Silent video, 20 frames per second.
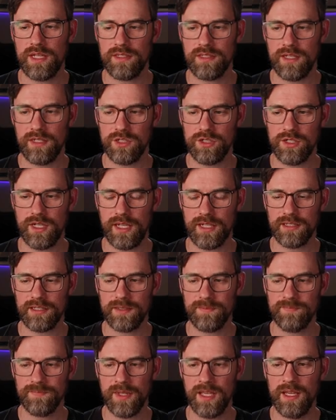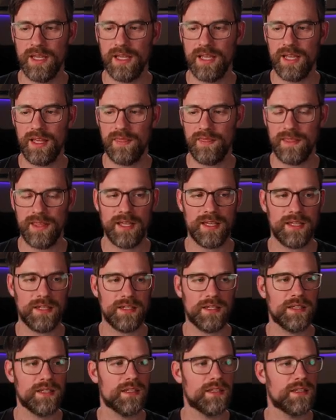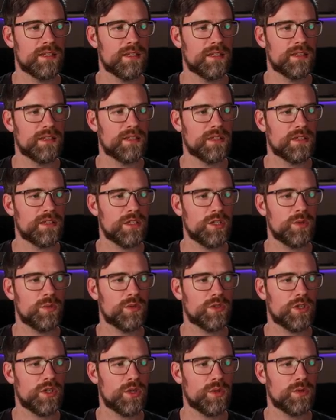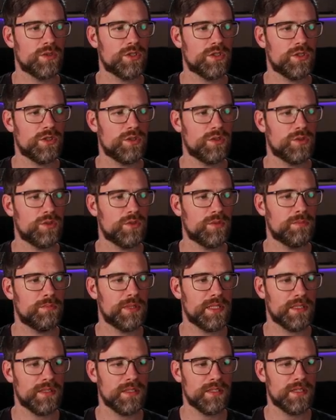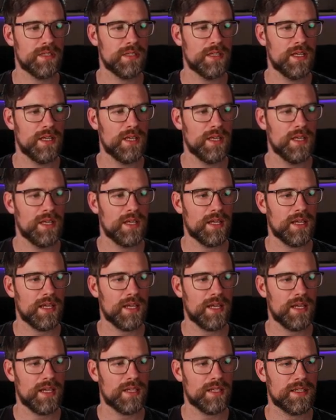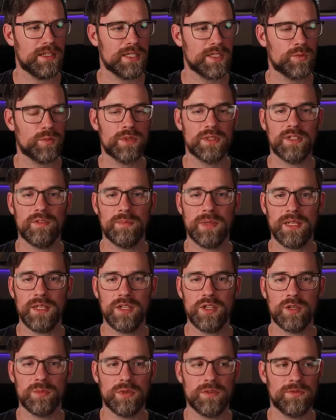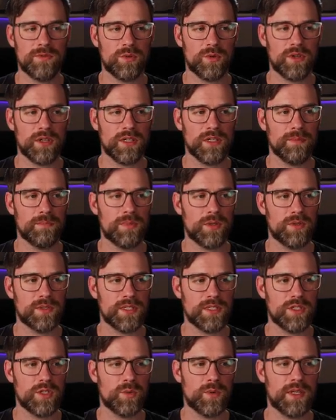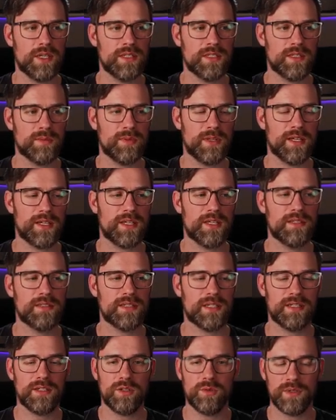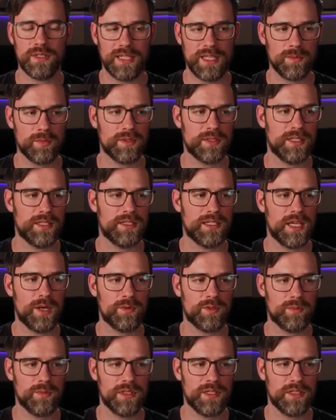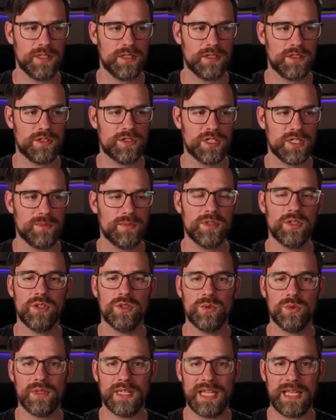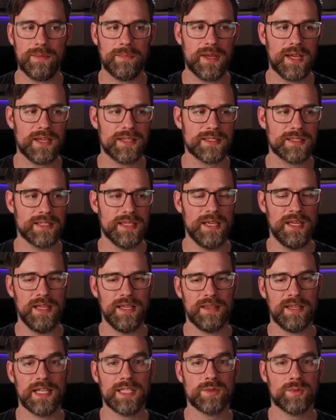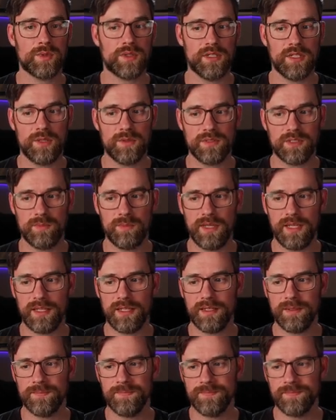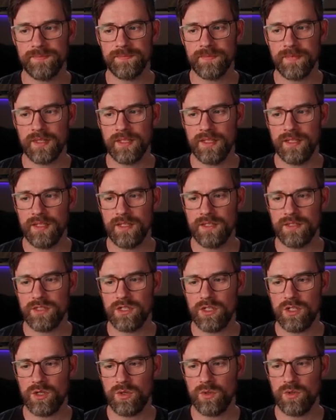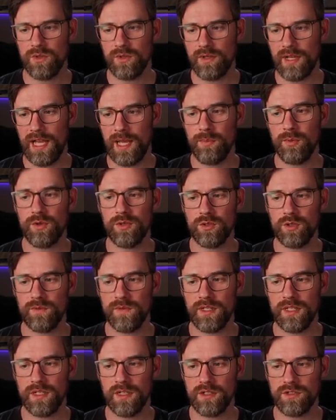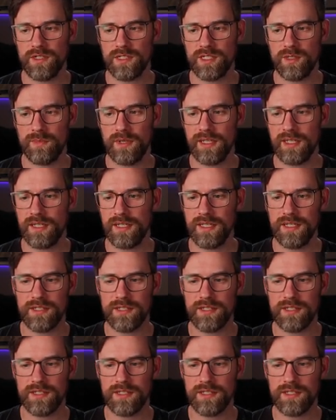that's unchecked. And then you will go to build. And this wouldn't have been here before, but since you went into the plugins and you enabled it, now it'll be here, GPU Lightmass. That's what we're going to use to bake. So I put it over here just to make it